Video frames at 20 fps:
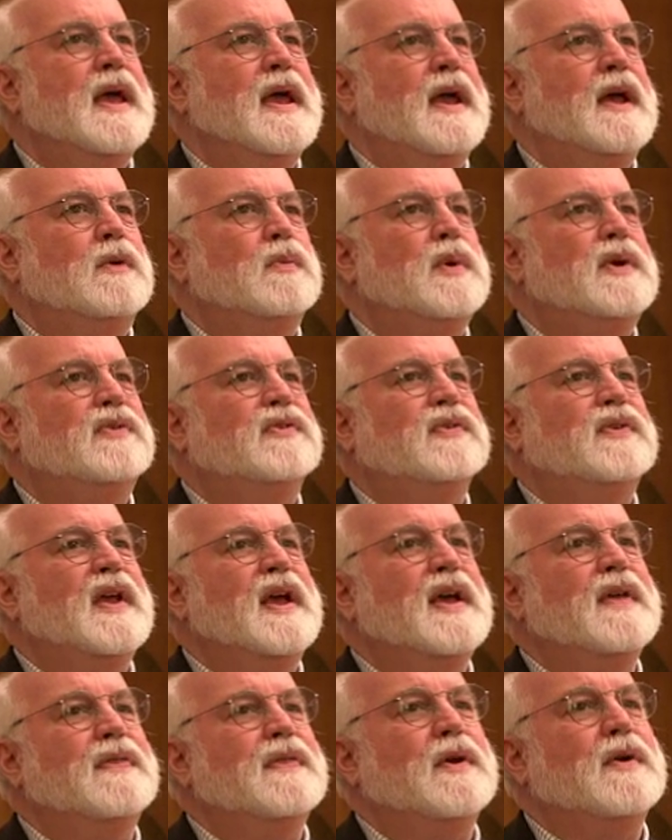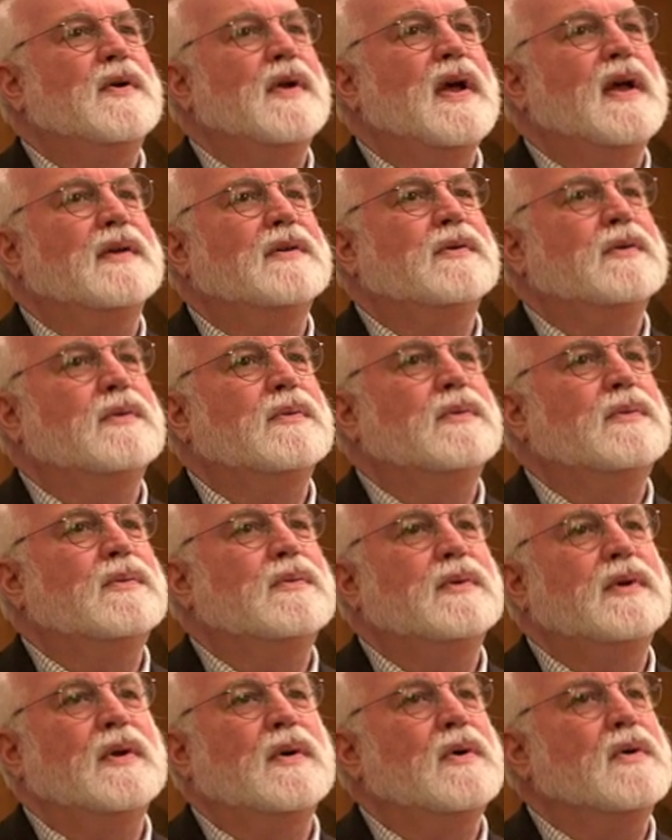And we stand there
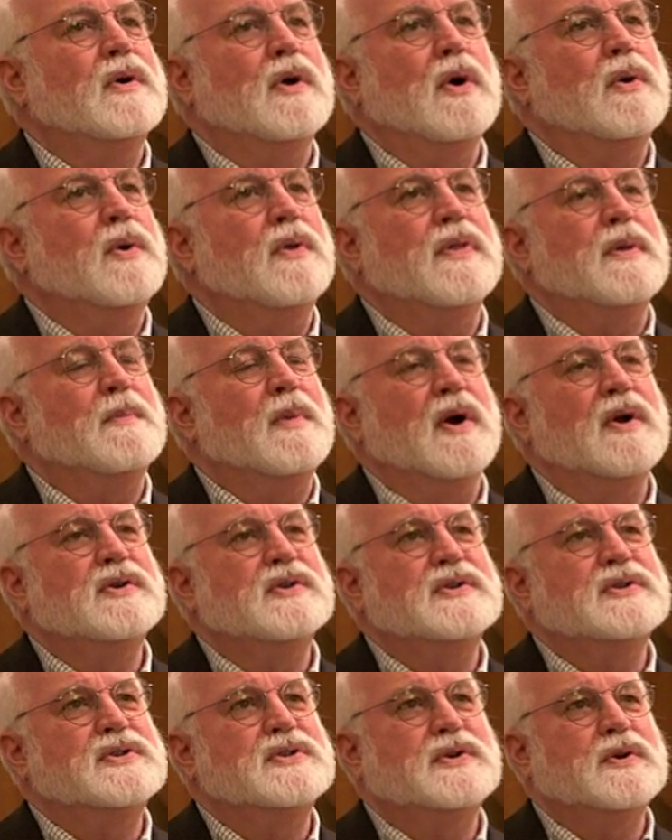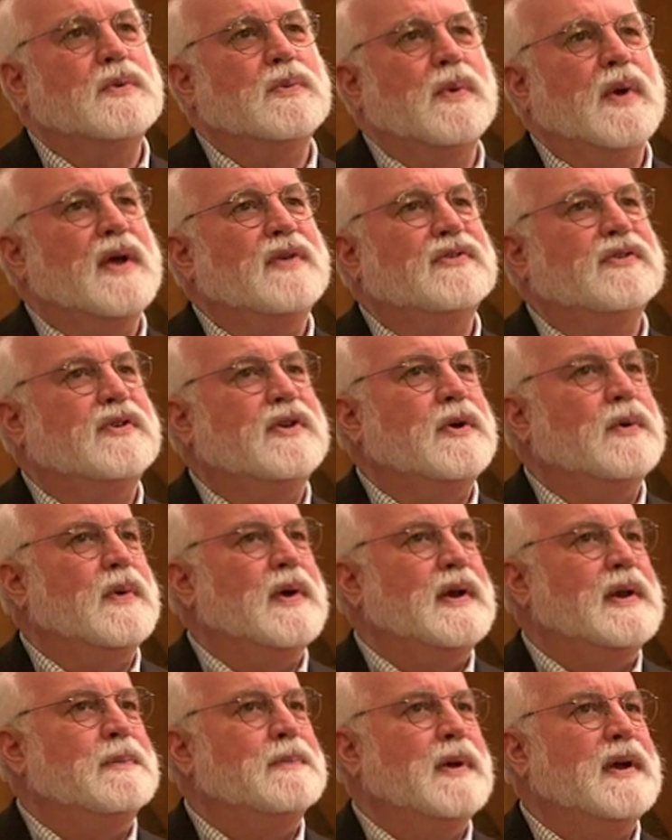you don't go to the margins to rescue
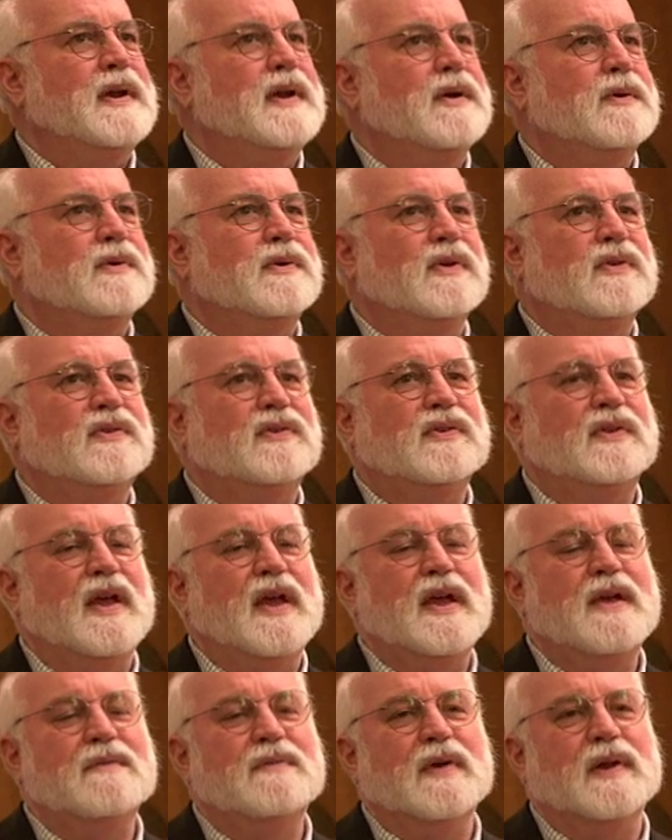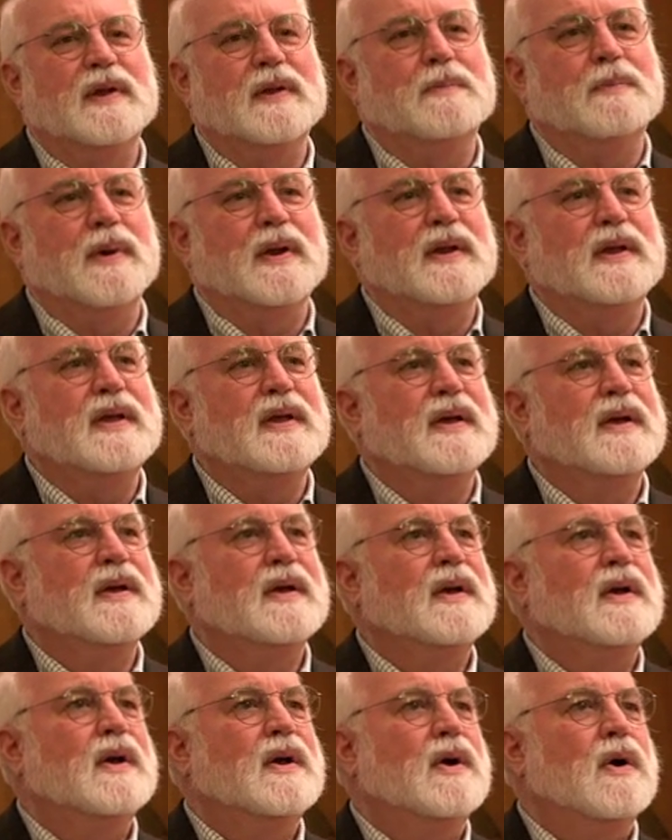anybody or to save anybody
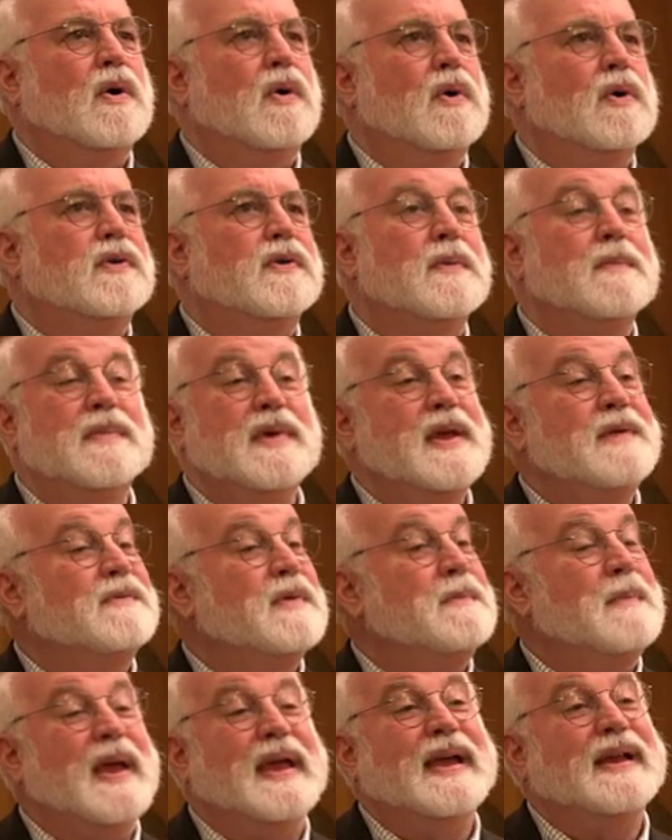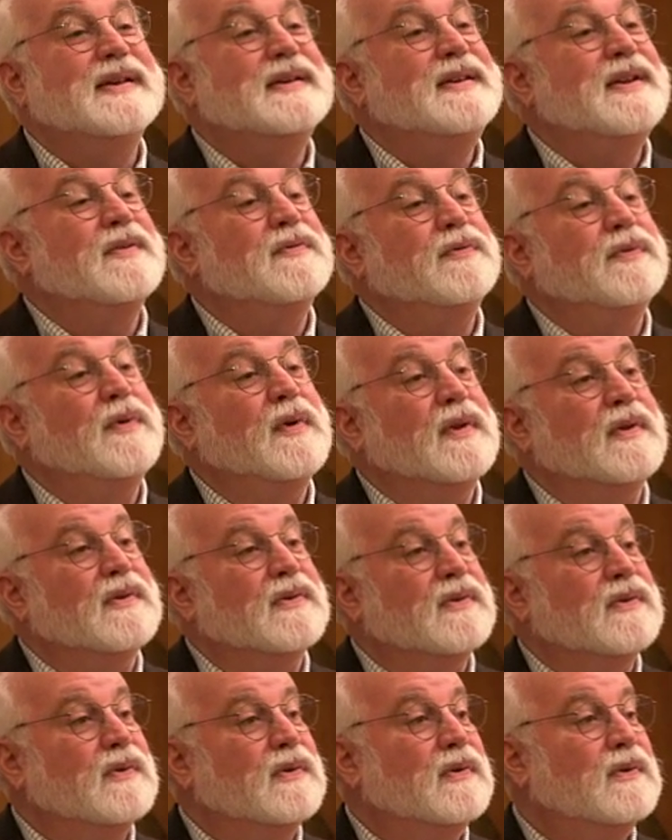or to even make a
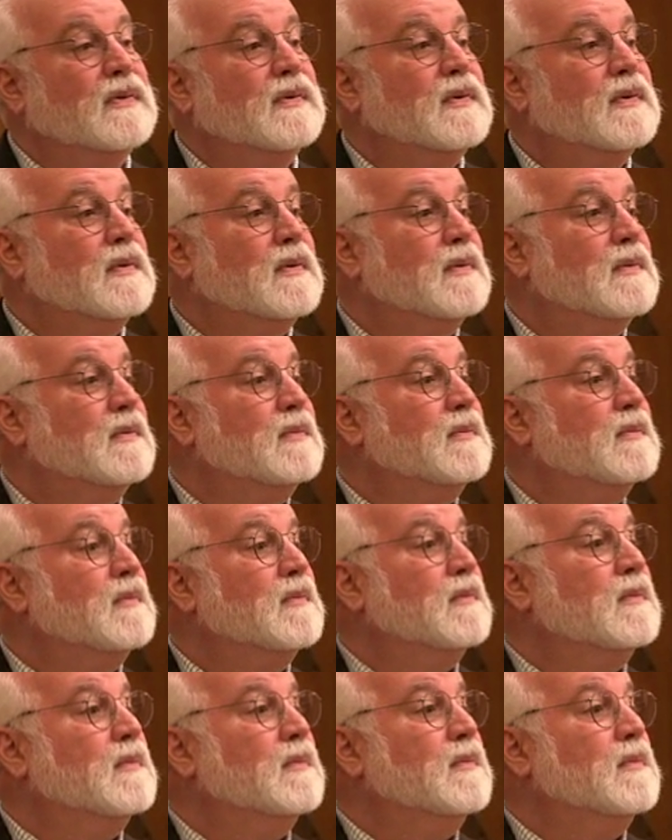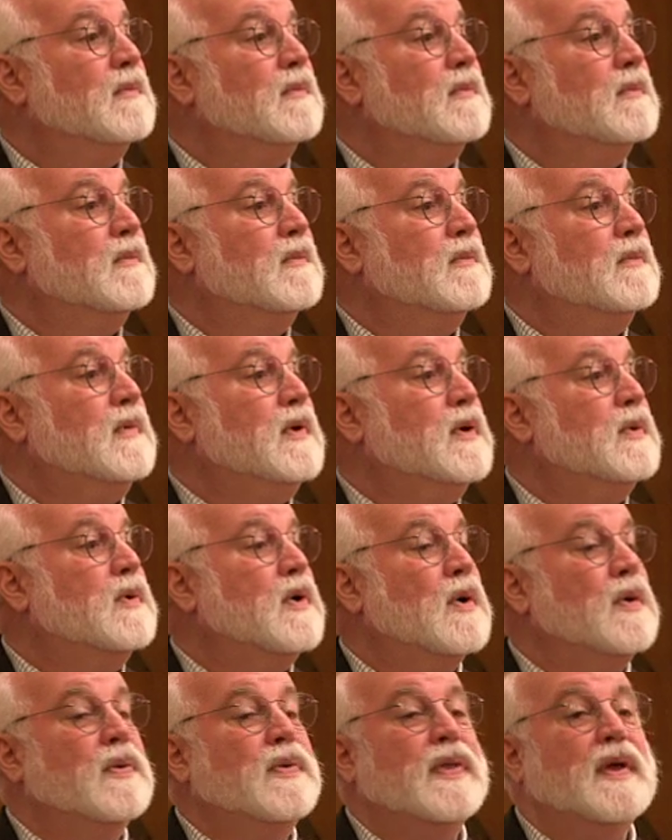difference. You
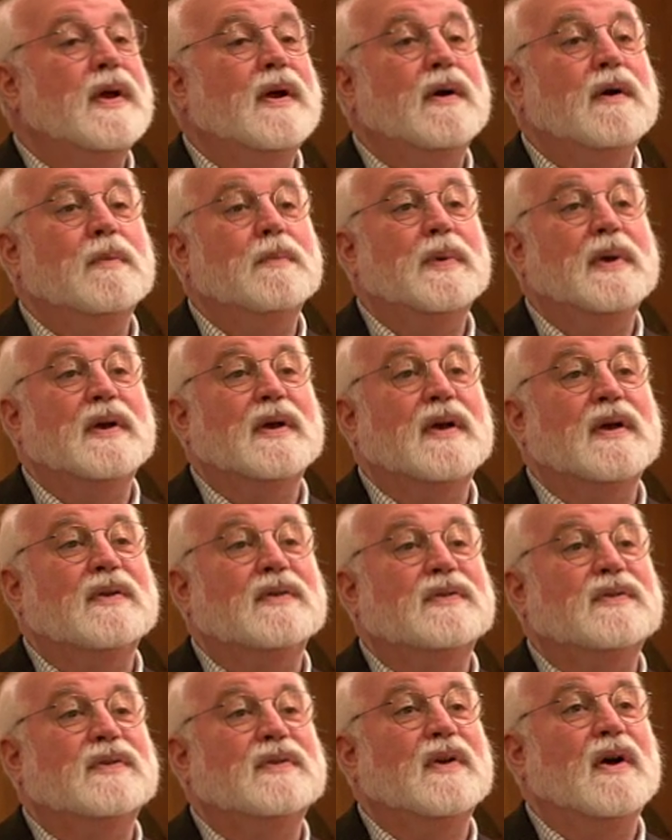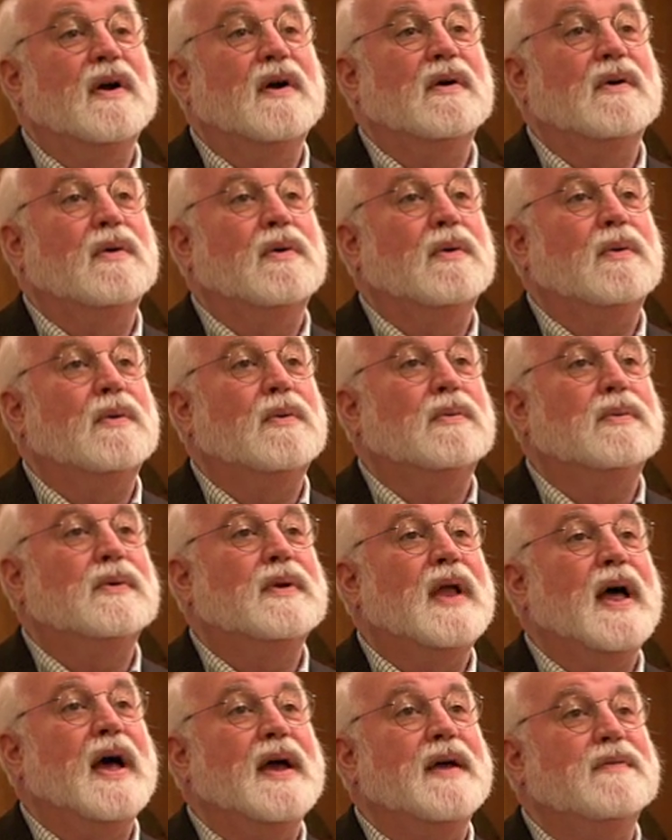go there because our whole
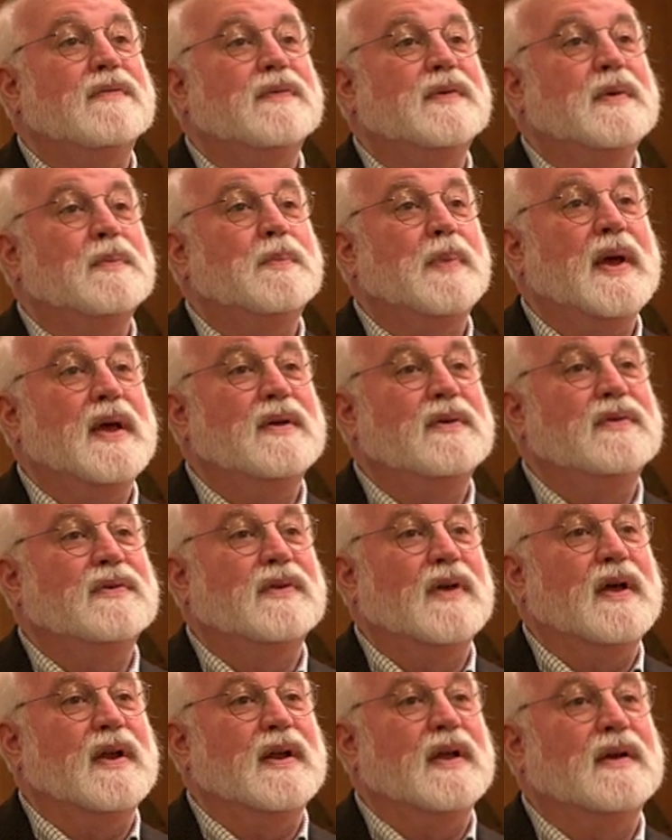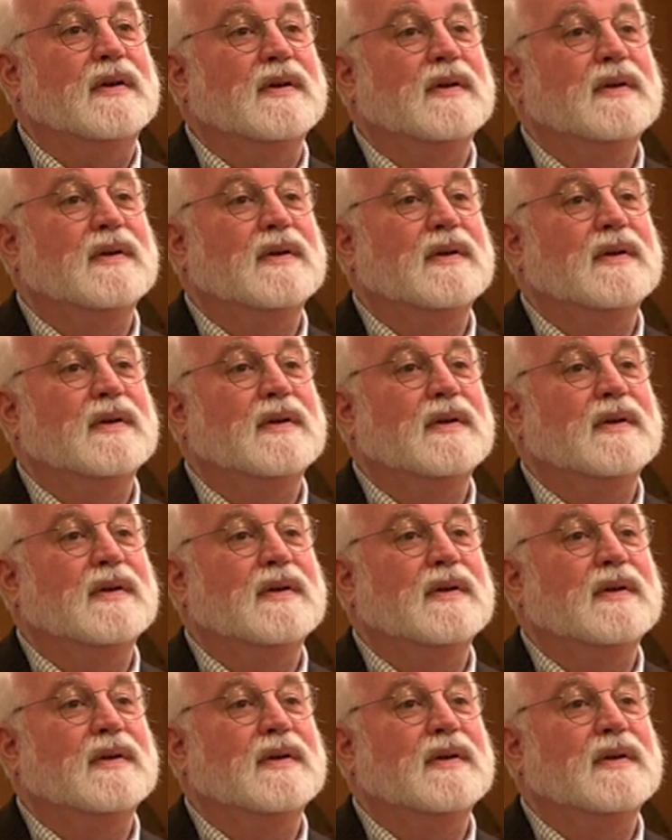life depends on it.